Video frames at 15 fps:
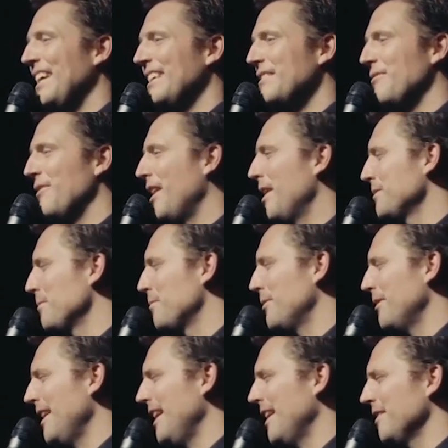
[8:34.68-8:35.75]
he developed a
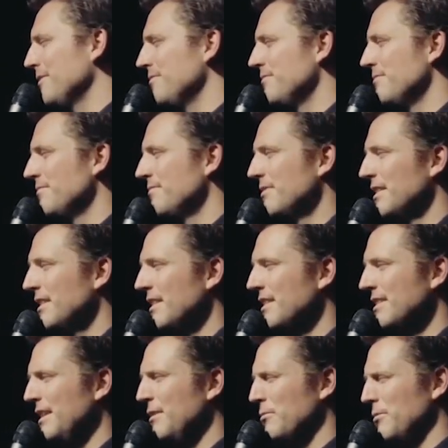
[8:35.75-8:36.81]
plan
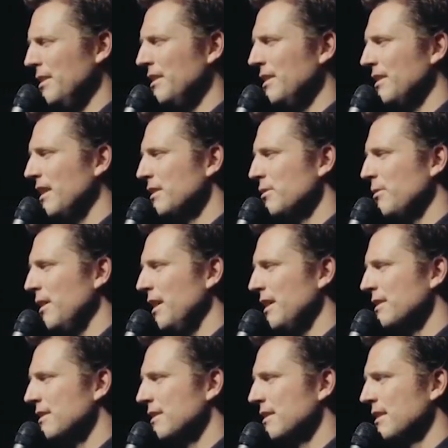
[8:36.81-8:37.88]
because he really liked
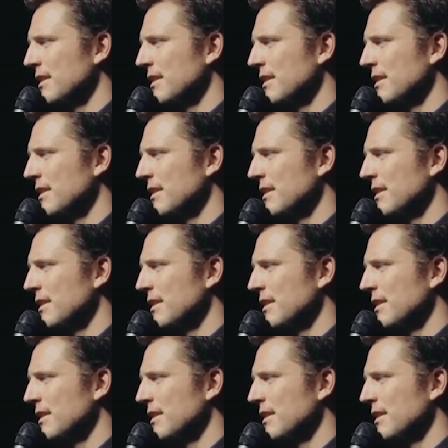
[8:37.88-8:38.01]
twigs.